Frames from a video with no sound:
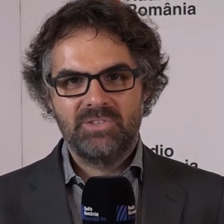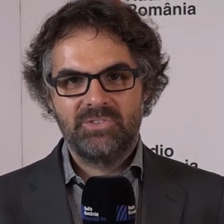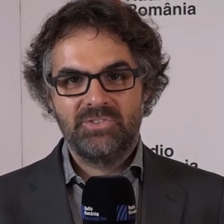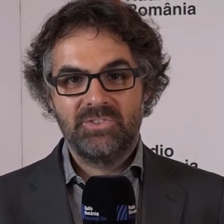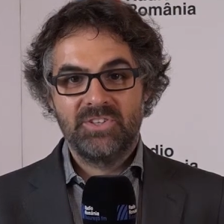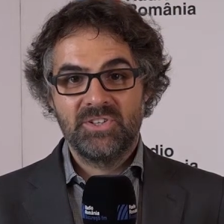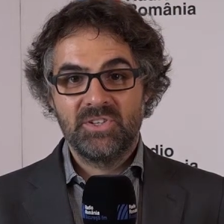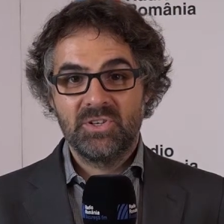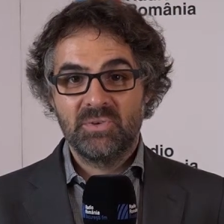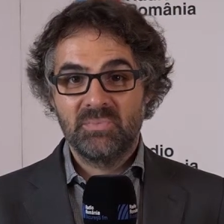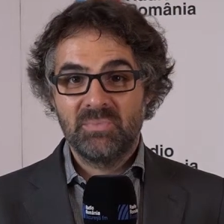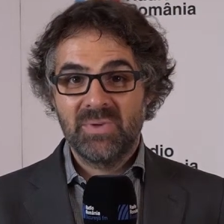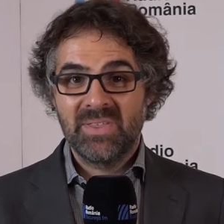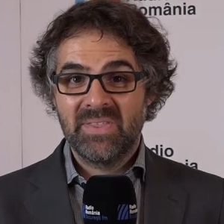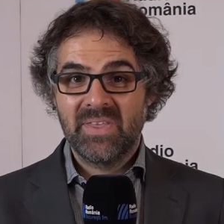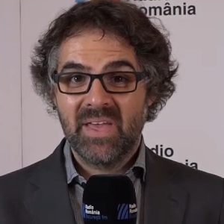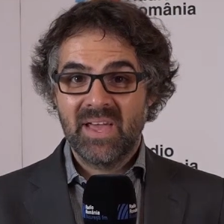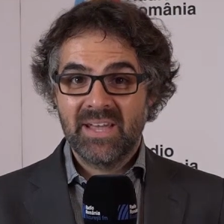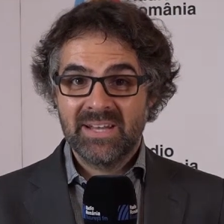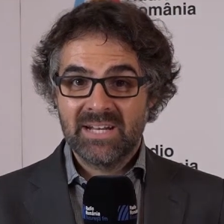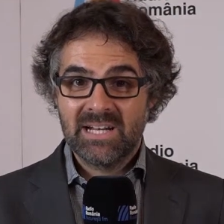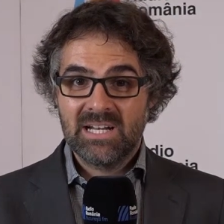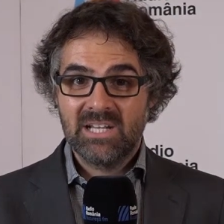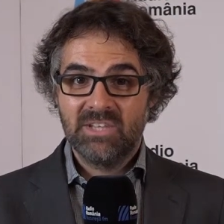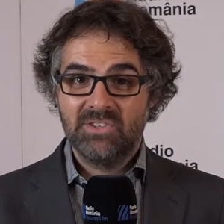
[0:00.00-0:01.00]
senior
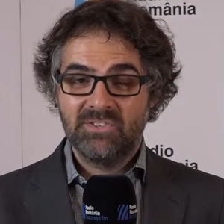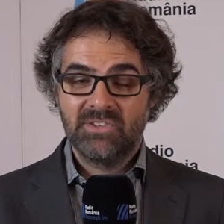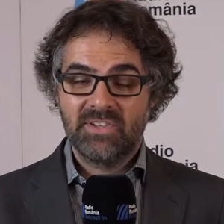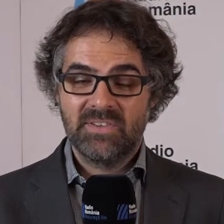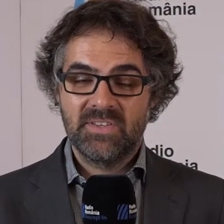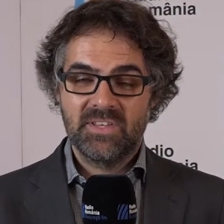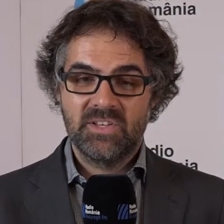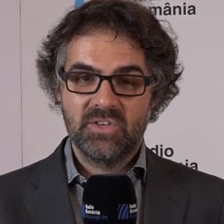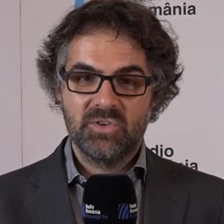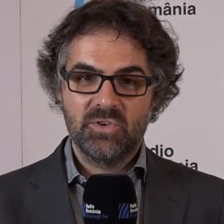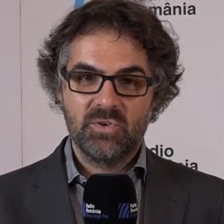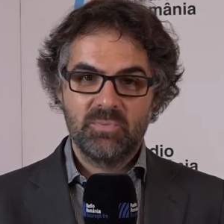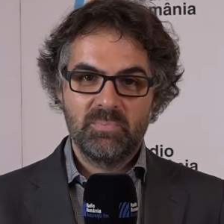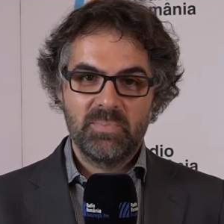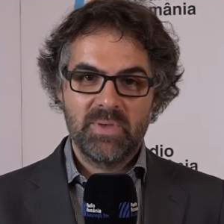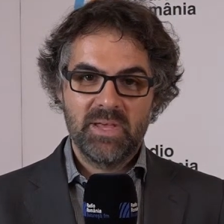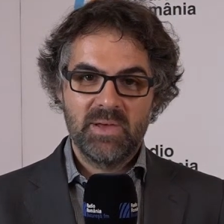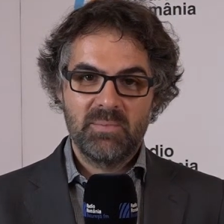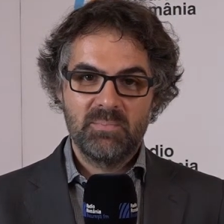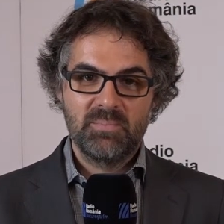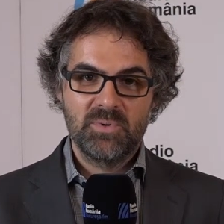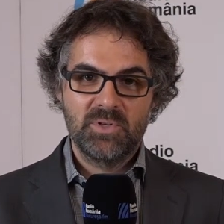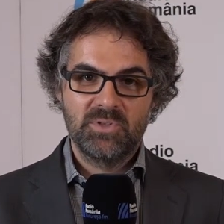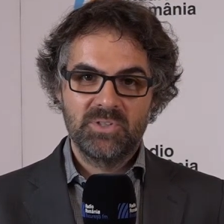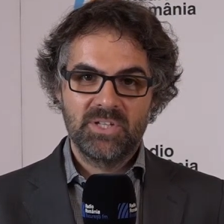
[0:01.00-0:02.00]
media analyst at the
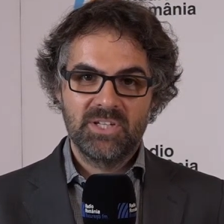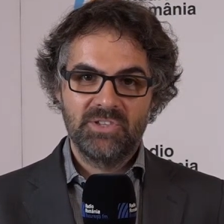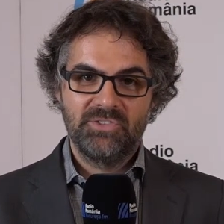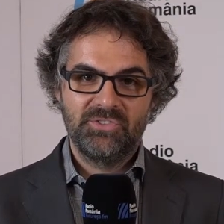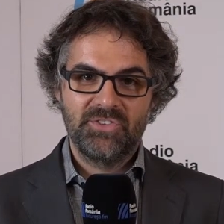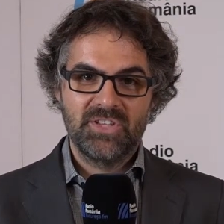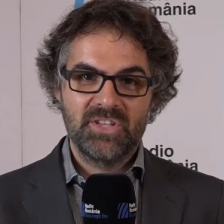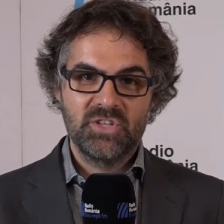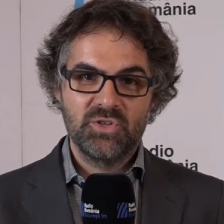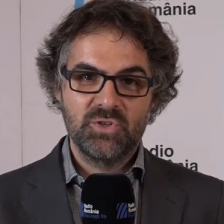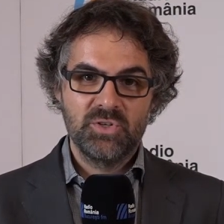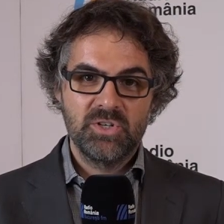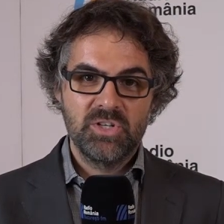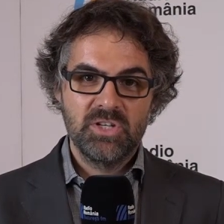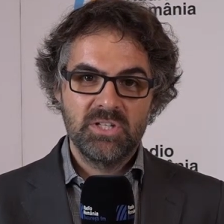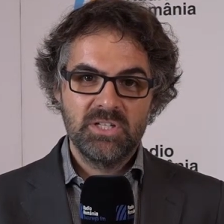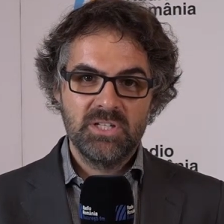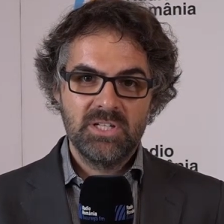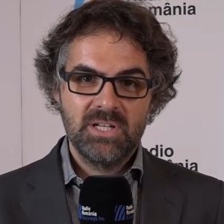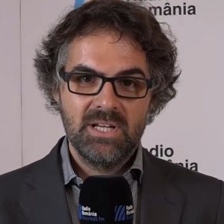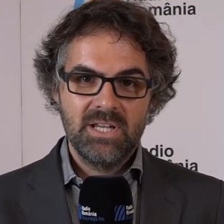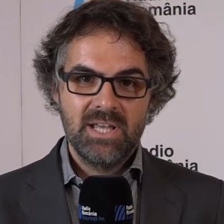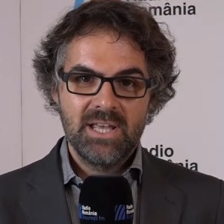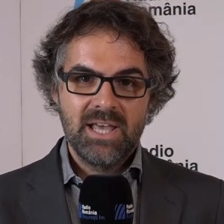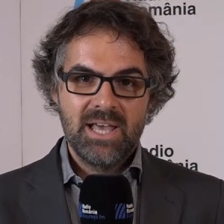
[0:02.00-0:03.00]
European Broadcasting Union.